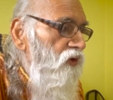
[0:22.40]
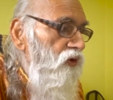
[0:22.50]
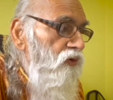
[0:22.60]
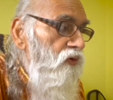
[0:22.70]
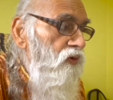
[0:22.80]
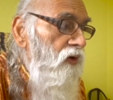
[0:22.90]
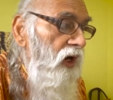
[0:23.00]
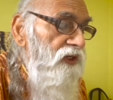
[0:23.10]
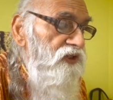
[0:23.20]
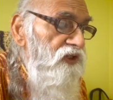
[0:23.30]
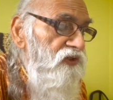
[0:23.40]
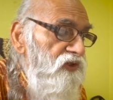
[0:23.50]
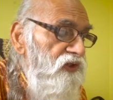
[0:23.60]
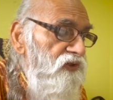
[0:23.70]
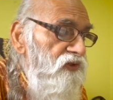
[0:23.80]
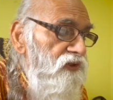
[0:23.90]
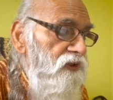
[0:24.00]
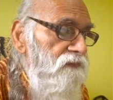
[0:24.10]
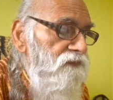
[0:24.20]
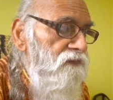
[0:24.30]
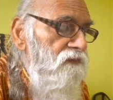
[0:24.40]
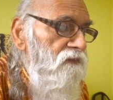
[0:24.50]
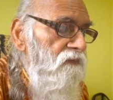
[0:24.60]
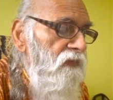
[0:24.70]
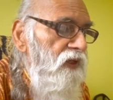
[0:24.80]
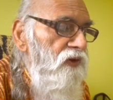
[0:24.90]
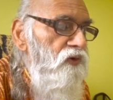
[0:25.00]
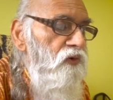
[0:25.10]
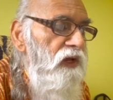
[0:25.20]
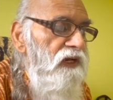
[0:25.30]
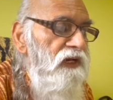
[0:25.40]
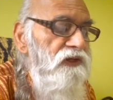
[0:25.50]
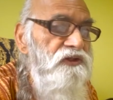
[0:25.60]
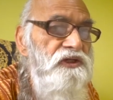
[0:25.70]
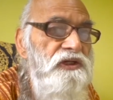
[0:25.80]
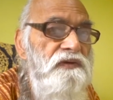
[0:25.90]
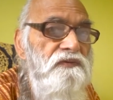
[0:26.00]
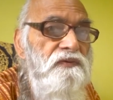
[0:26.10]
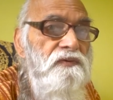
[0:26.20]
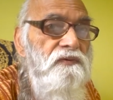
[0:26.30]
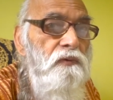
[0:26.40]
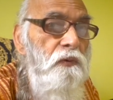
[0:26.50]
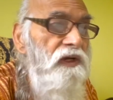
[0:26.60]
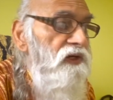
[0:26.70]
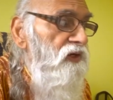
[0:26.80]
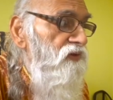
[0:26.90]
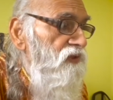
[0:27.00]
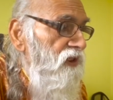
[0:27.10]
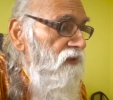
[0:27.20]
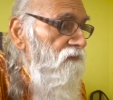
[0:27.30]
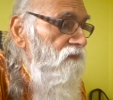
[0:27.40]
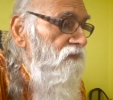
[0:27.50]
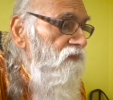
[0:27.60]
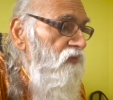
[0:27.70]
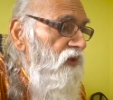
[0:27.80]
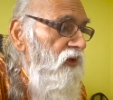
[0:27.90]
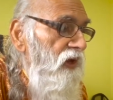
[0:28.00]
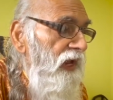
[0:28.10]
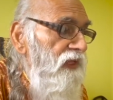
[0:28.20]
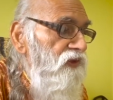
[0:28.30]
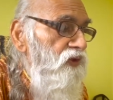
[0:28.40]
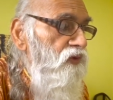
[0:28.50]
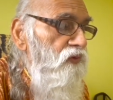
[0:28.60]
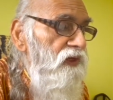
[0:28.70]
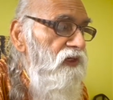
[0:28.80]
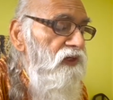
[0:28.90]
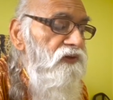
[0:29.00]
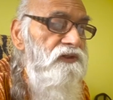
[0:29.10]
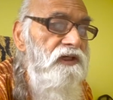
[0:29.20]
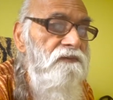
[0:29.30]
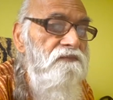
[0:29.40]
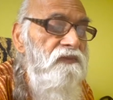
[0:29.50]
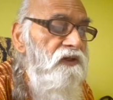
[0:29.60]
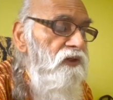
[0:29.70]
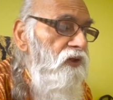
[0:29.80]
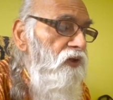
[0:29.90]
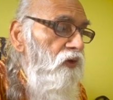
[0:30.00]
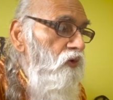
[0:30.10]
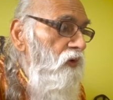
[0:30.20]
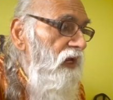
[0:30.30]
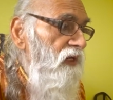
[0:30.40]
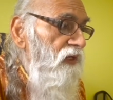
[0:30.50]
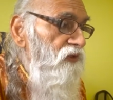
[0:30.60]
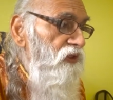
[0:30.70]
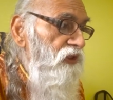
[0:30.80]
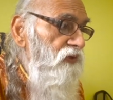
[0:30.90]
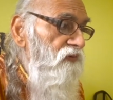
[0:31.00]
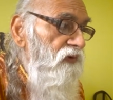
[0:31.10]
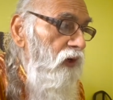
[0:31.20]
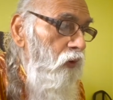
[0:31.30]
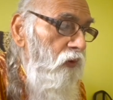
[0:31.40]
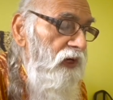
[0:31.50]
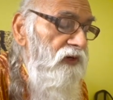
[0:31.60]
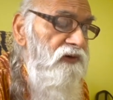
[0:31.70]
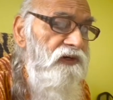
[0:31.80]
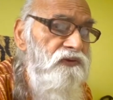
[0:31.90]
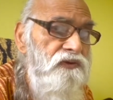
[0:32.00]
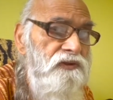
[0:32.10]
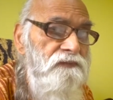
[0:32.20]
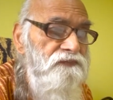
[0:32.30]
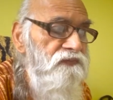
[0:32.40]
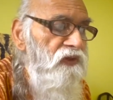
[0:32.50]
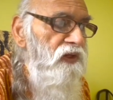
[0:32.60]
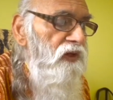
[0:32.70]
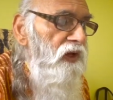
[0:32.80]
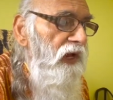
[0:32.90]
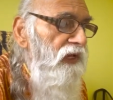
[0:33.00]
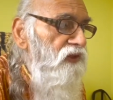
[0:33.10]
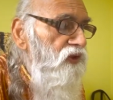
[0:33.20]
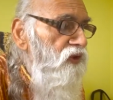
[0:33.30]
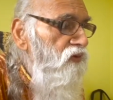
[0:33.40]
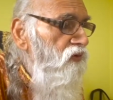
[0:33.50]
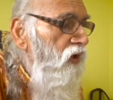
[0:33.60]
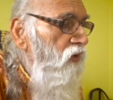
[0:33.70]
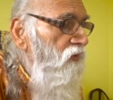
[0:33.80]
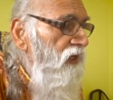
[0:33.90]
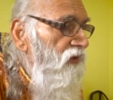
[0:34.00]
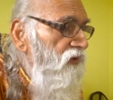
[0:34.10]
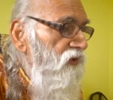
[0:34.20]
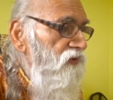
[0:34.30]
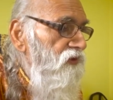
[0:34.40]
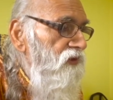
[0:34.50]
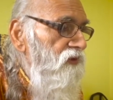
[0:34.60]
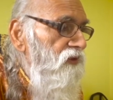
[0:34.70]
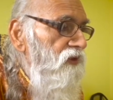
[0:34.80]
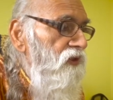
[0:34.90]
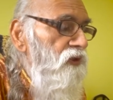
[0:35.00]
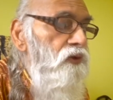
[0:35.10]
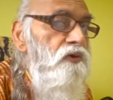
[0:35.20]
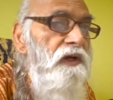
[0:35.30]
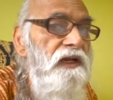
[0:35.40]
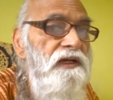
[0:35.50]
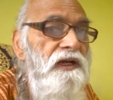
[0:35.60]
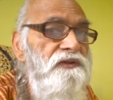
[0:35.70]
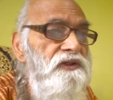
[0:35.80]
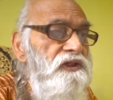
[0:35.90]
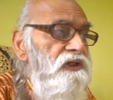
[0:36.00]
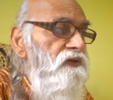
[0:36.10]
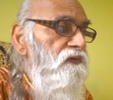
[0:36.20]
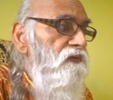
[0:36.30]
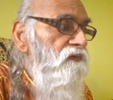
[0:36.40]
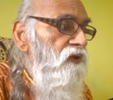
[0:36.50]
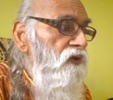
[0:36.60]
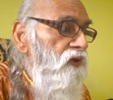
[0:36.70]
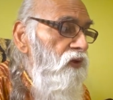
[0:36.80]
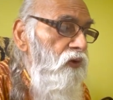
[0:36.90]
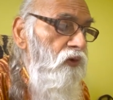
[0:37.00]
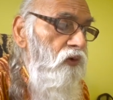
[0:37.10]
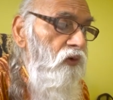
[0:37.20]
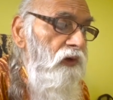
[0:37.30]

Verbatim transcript: Through consciousness, you can achieve witnessing, and through witnessing, you can achieve awareness, and through awareness, you can achieve no